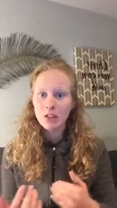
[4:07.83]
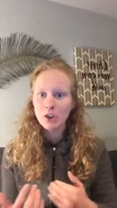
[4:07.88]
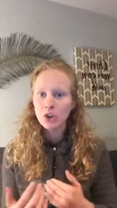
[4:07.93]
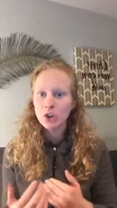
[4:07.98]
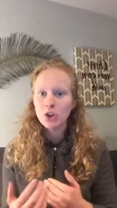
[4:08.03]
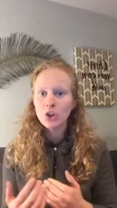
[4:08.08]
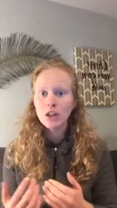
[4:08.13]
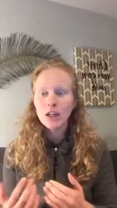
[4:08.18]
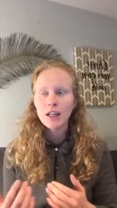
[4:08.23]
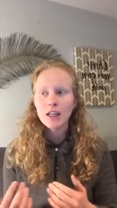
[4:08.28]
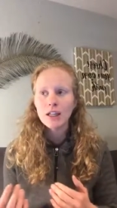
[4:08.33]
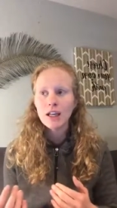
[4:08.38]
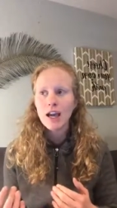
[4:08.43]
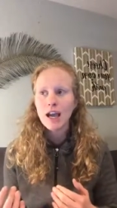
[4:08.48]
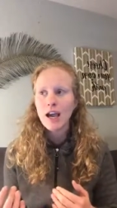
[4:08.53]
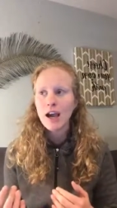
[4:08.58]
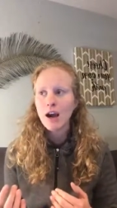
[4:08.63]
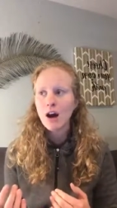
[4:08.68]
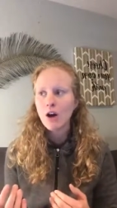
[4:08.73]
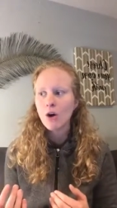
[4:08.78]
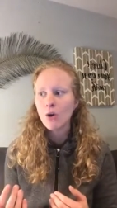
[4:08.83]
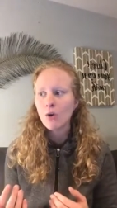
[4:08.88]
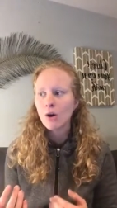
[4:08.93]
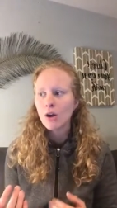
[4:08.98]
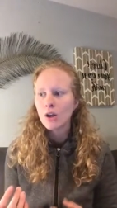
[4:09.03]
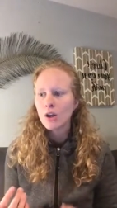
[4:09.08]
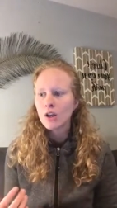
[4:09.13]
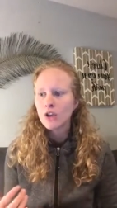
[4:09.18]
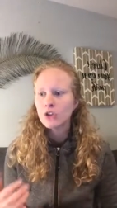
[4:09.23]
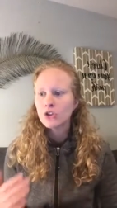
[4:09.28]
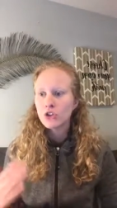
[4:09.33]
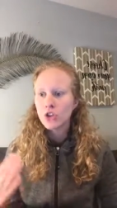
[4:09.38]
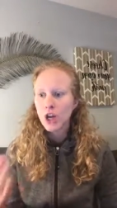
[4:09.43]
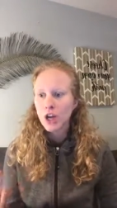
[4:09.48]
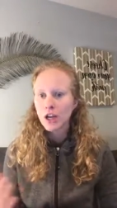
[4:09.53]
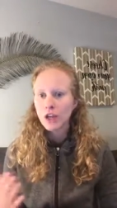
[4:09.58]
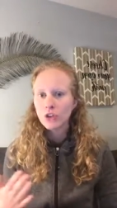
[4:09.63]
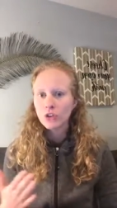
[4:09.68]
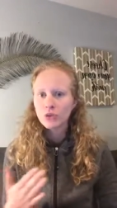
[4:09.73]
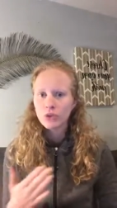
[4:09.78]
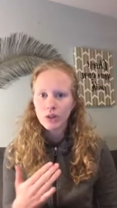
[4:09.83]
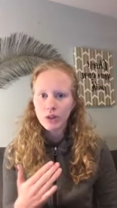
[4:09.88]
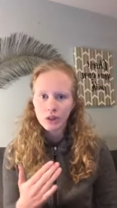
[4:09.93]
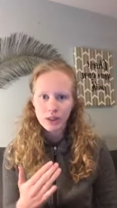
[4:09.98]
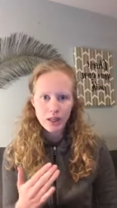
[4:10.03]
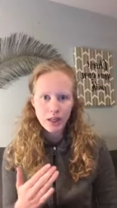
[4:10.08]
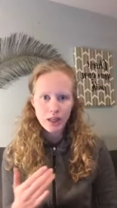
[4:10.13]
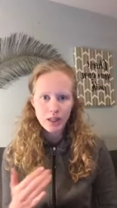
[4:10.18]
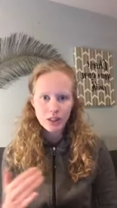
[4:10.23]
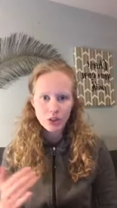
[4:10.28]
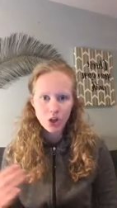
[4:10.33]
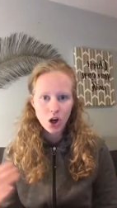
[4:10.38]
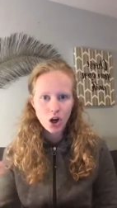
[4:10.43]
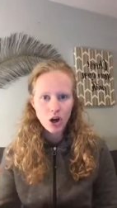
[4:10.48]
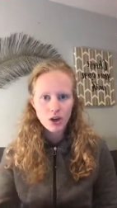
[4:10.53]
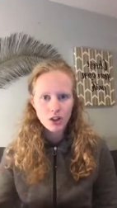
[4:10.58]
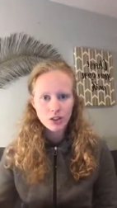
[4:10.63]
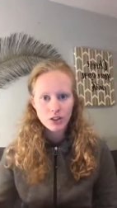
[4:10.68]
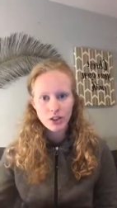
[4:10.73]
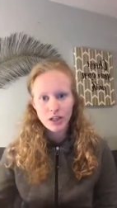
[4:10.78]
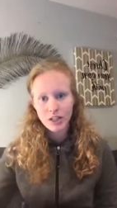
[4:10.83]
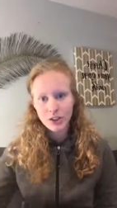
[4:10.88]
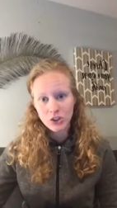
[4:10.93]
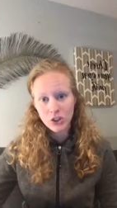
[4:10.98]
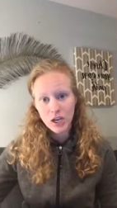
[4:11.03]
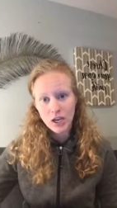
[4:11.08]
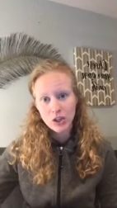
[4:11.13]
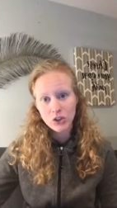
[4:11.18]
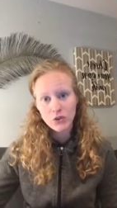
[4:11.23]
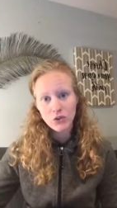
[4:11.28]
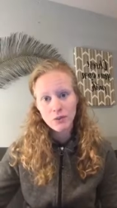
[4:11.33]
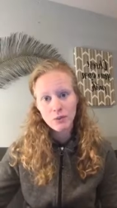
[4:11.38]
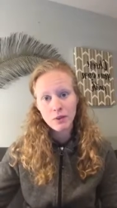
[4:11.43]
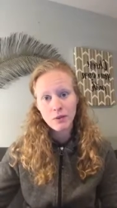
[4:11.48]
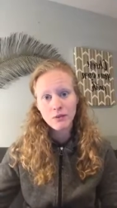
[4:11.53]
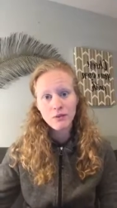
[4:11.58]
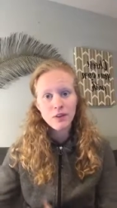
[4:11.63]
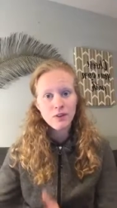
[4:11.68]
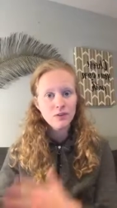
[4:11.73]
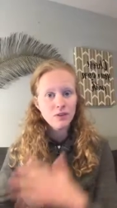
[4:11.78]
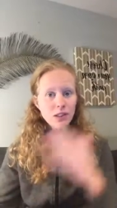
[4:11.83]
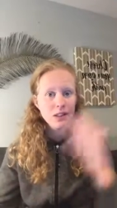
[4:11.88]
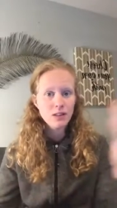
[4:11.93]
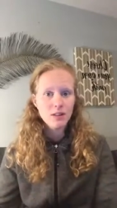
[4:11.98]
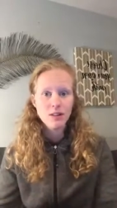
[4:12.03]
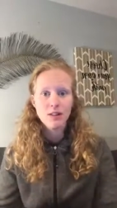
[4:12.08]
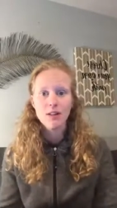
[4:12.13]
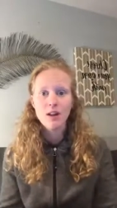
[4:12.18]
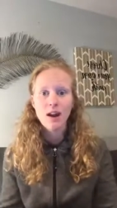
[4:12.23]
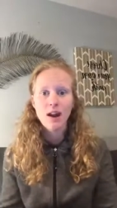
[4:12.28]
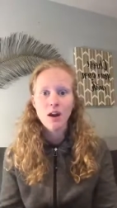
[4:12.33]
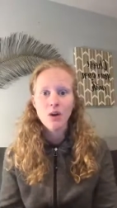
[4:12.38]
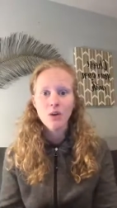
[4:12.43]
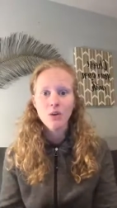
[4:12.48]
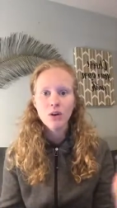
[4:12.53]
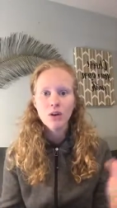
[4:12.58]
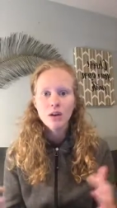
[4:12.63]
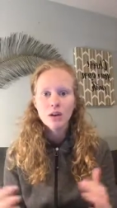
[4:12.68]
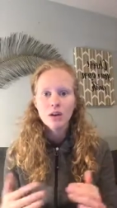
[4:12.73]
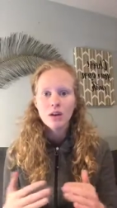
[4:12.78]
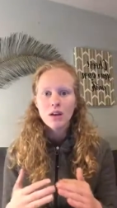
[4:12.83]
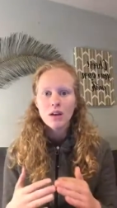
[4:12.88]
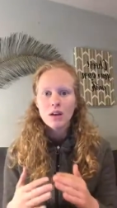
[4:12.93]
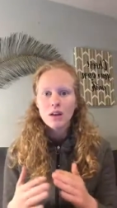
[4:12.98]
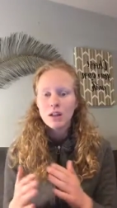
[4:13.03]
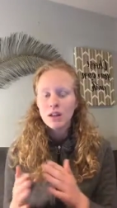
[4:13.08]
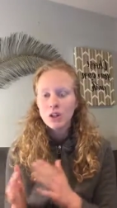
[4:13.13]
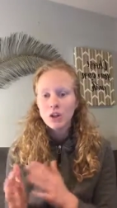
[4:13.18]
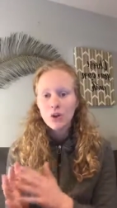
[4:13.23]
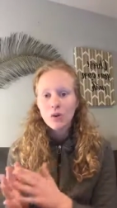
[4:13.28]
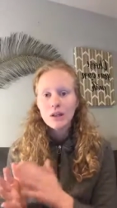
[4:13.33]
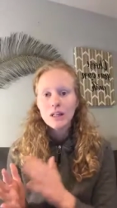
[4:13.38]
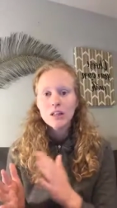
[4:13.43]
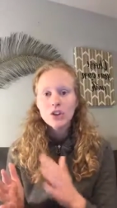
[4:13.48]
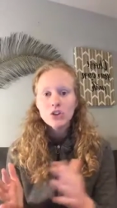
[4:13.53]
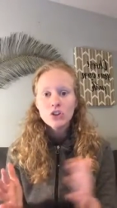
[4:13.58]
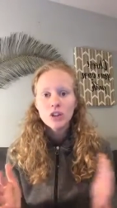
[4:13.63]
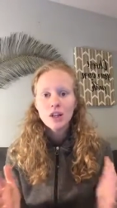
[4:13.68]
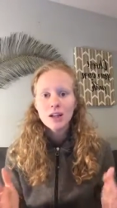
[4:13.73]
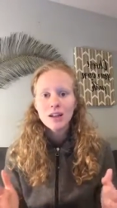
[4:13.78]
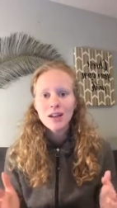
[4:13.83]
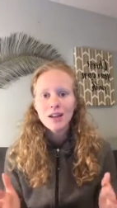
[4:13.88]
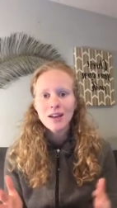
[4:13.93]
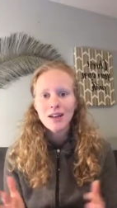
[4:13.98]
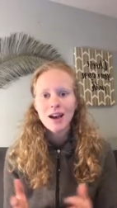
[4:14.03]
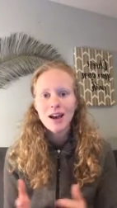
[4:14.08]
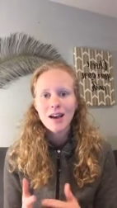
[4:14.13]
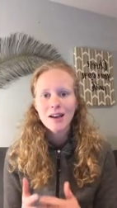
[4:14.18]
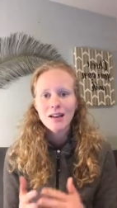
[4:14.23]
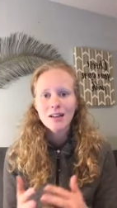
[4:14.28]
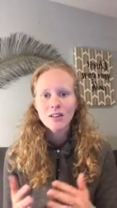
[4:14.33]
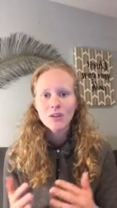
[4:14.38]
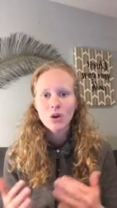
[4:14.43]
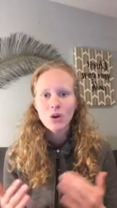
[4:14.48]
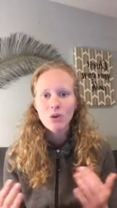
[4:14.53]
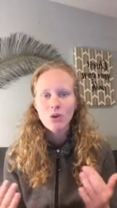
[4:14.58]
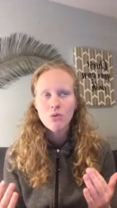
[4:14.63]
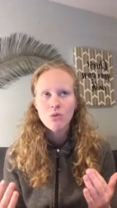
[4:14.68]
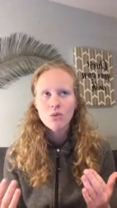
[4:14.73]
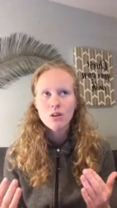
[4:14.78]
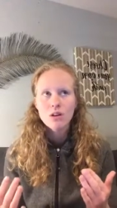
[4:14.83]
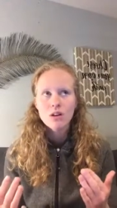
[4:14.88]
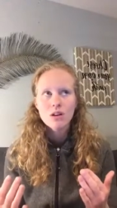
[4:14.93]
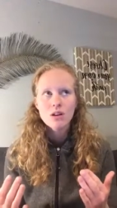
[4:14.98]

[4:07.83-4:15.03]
Look at how child rearing has gone and changed from the 50s to now. Each decade had its own